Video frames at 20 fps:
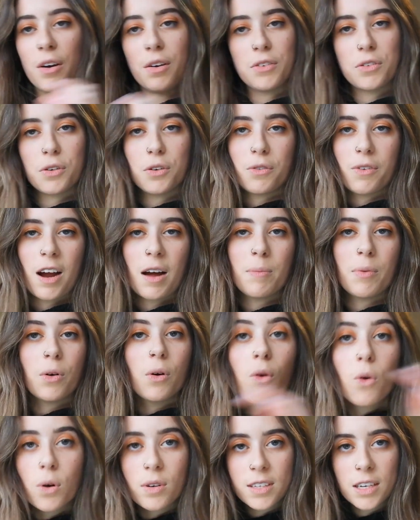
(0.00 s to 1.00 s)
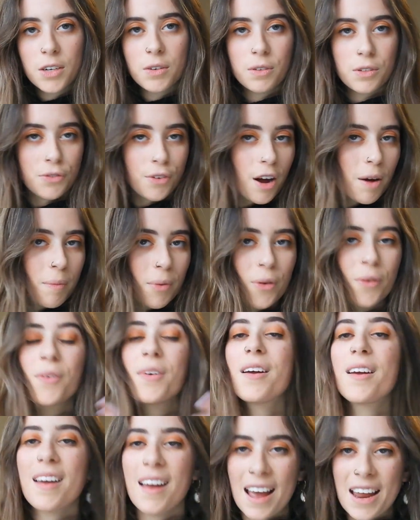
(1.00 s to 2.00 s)
going to a ramble. All I do is ramble.
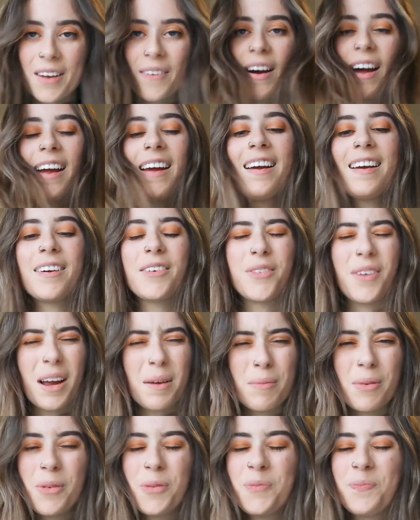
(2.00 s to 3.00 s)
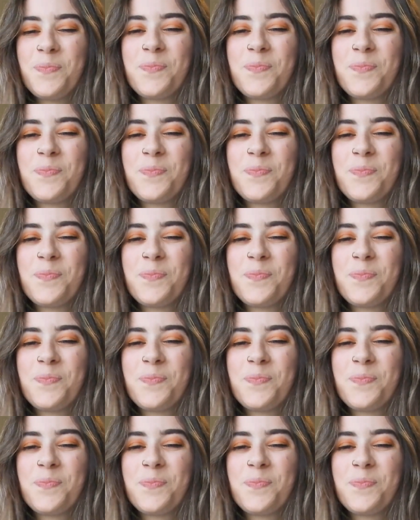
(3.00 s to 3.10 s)
Anyway, ramble.